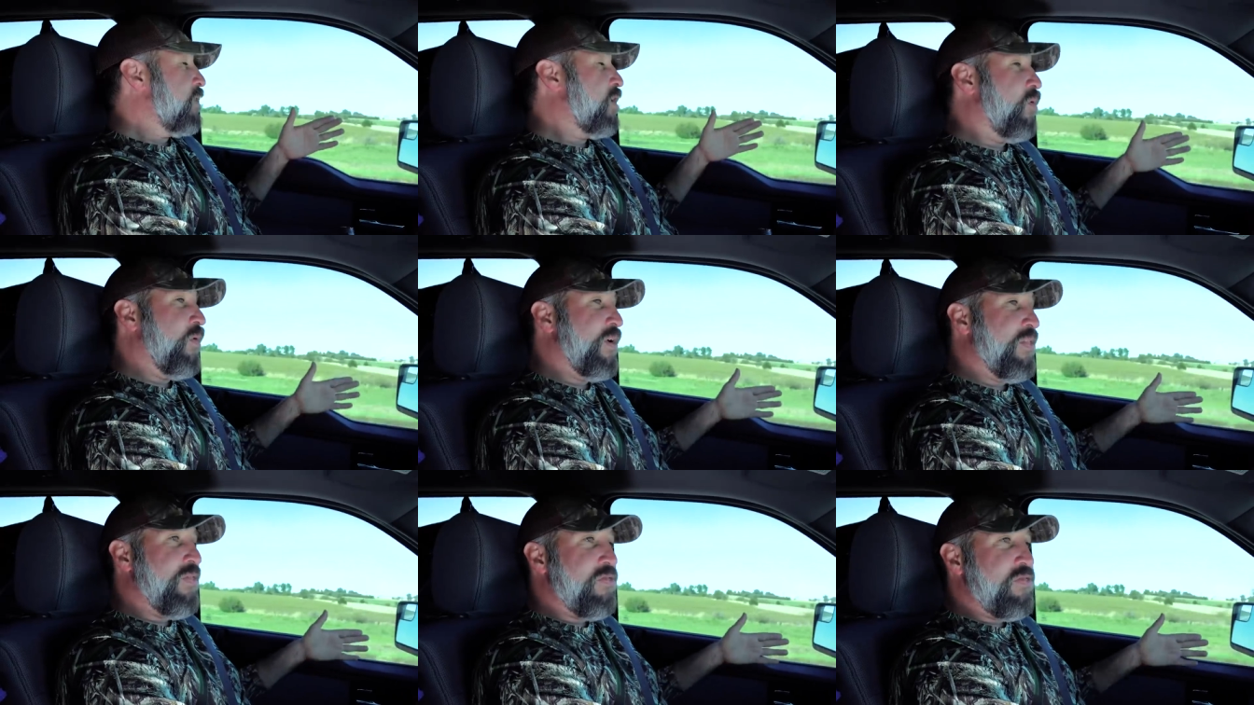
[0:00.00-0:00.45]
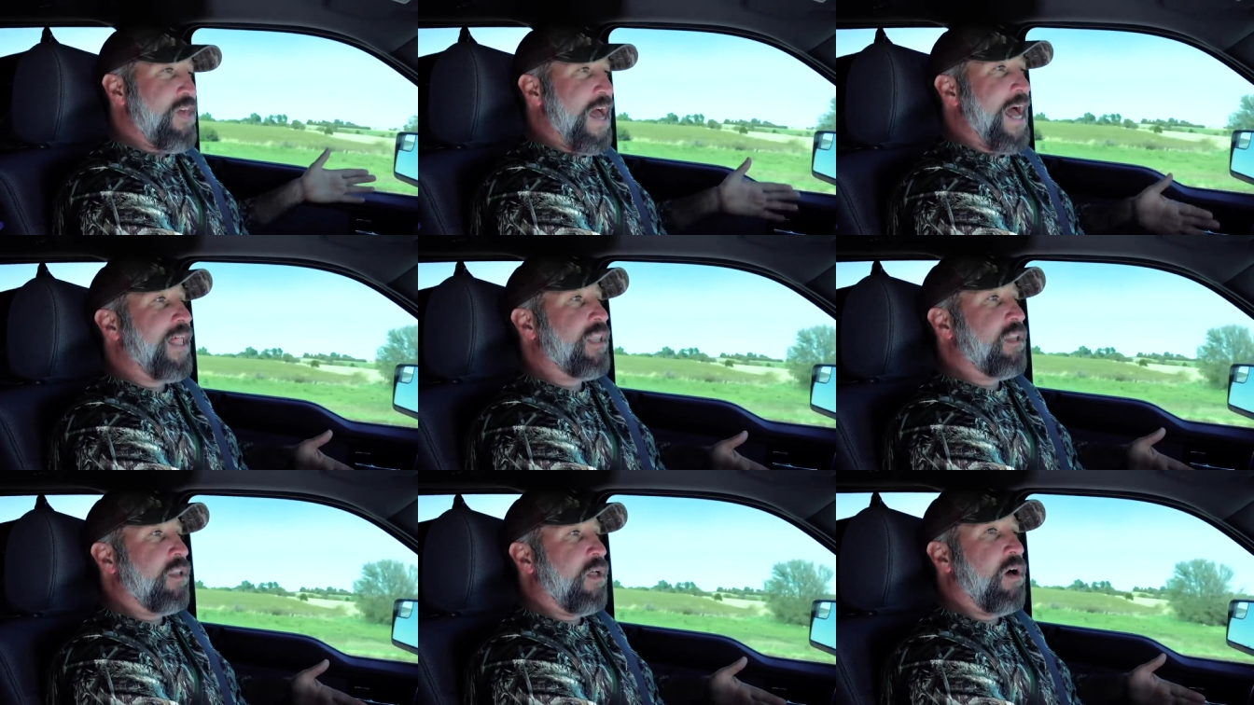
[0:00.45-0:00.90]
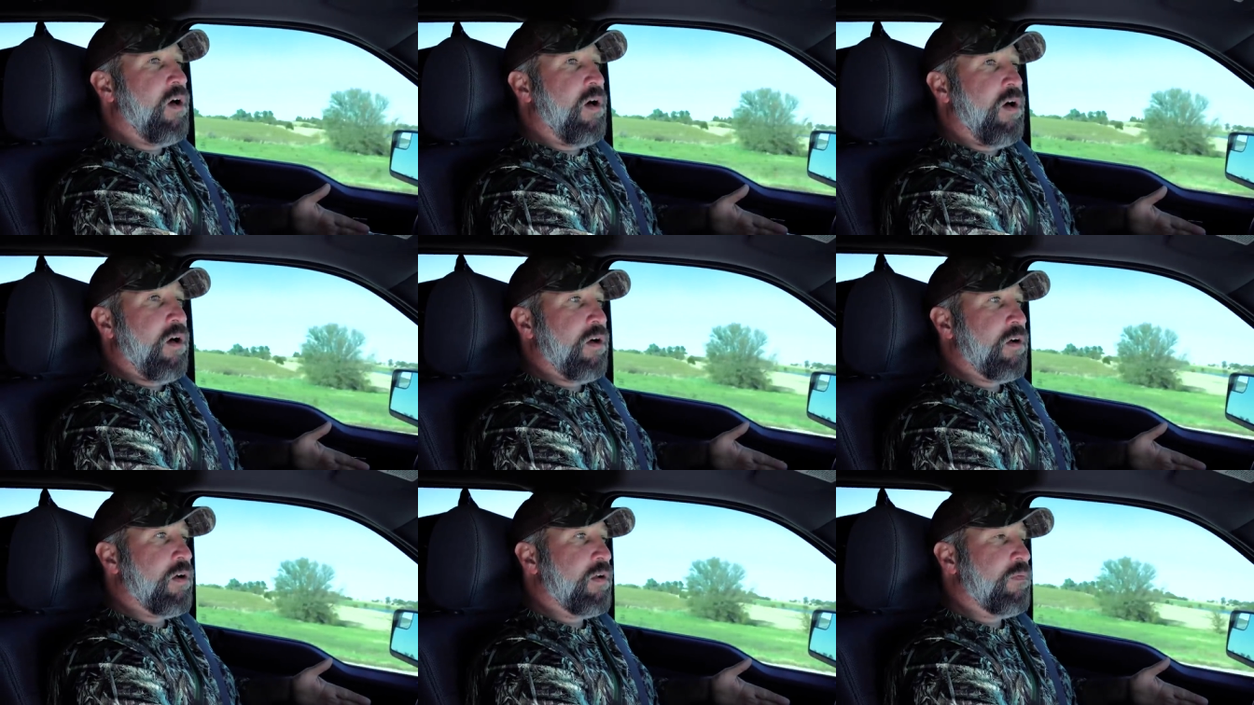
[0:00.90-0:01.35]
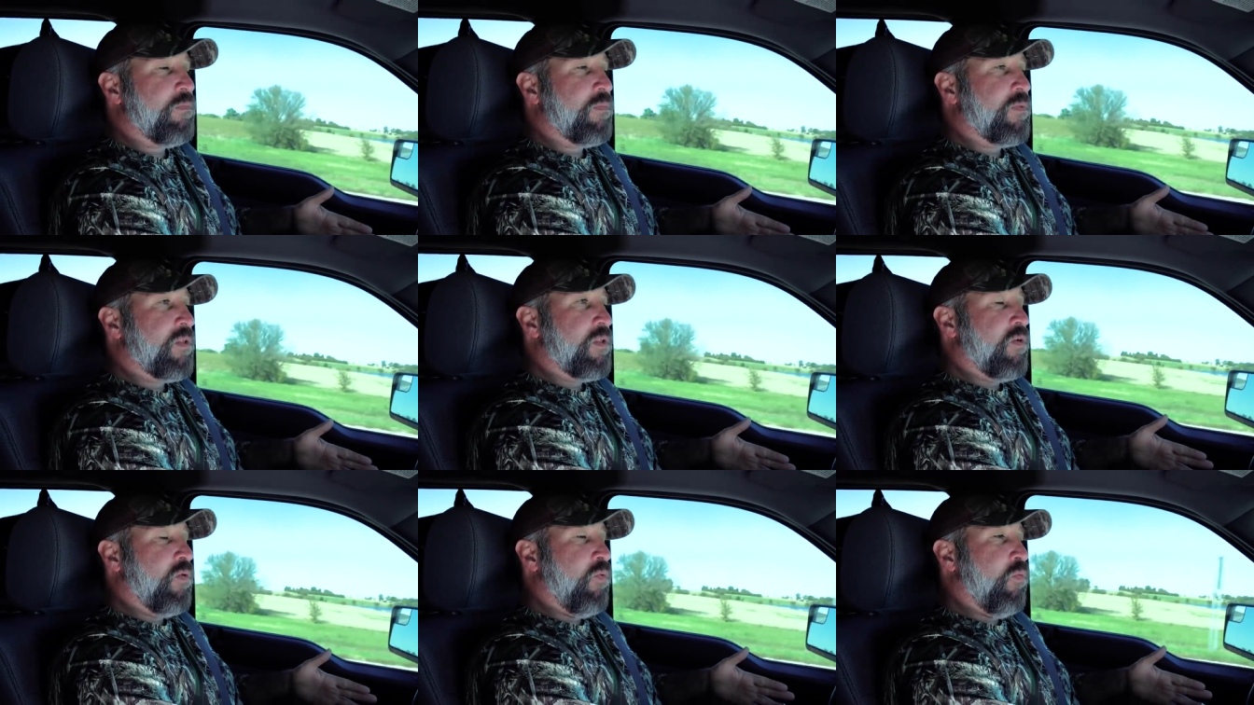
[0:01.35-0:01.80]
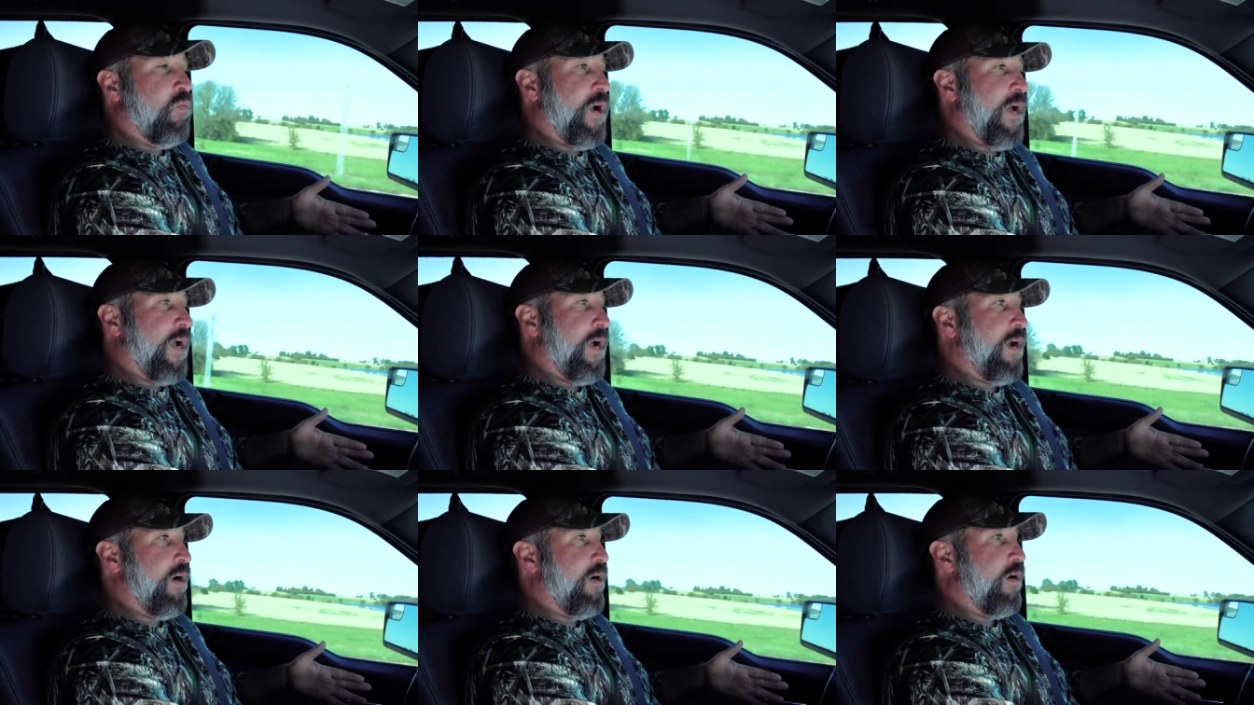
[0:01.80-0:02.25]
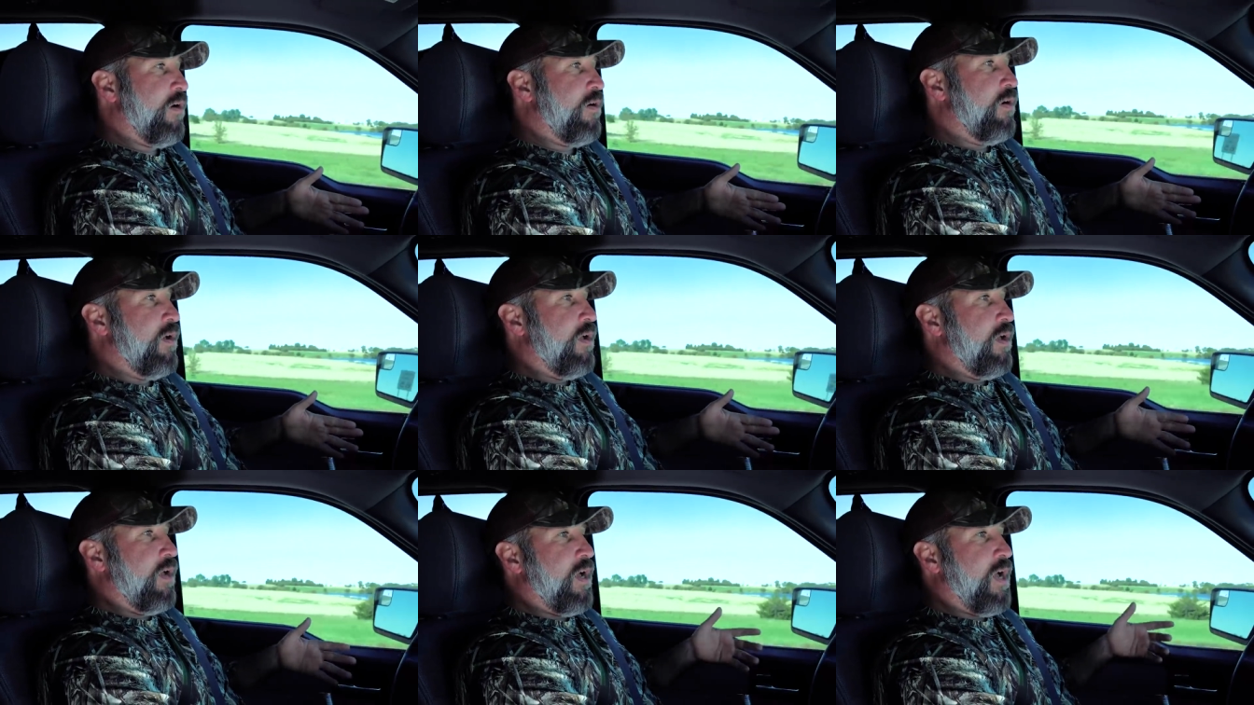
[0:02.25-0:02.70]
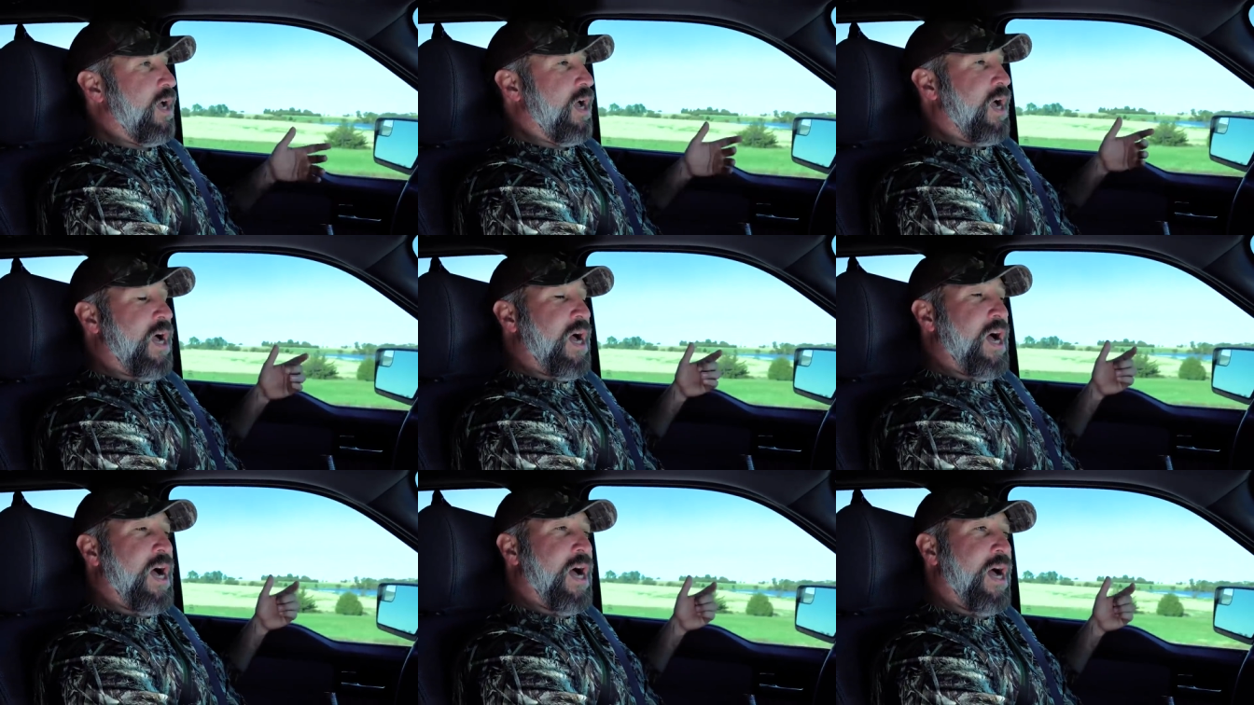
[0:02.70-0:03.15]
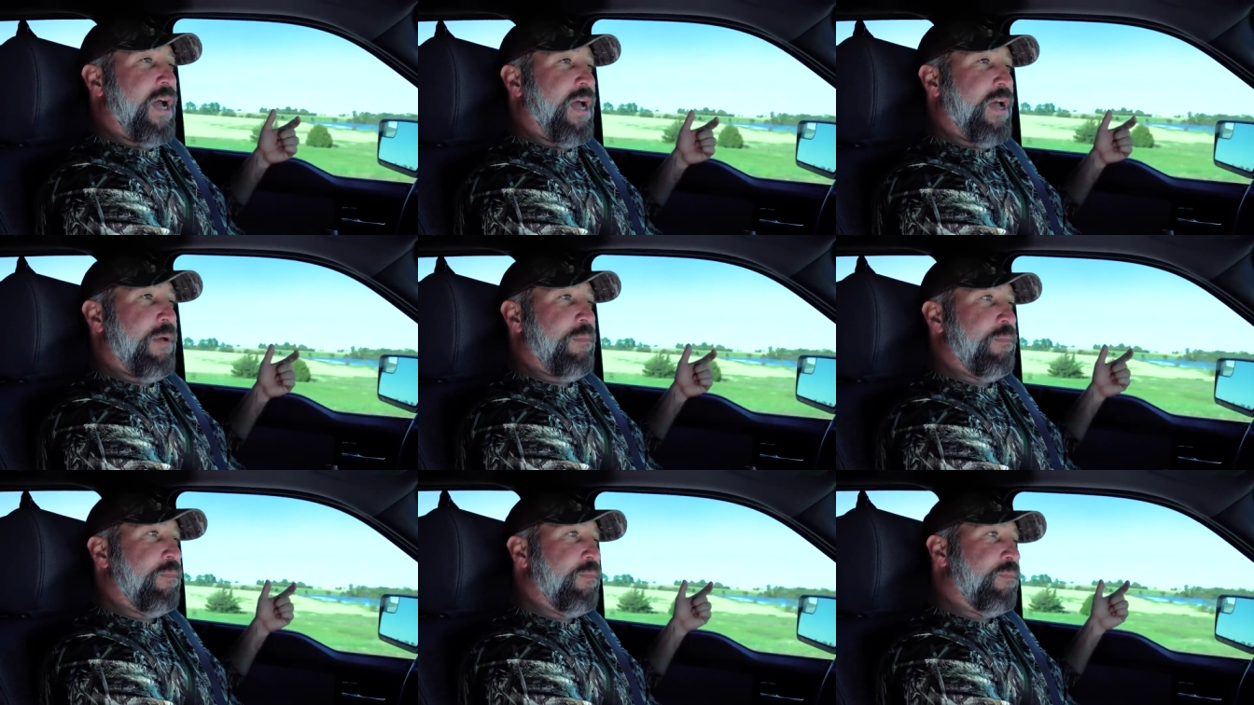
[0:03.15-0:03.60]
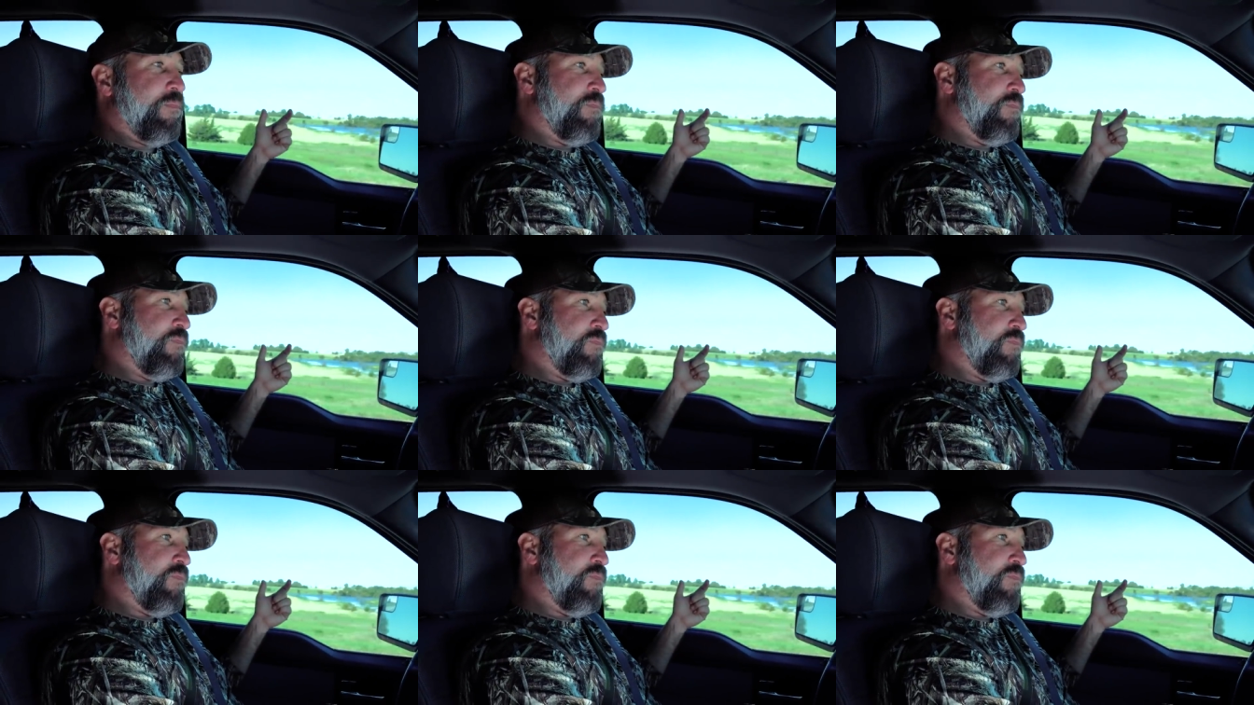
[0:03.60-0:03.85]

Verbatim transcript: Going that long where I'm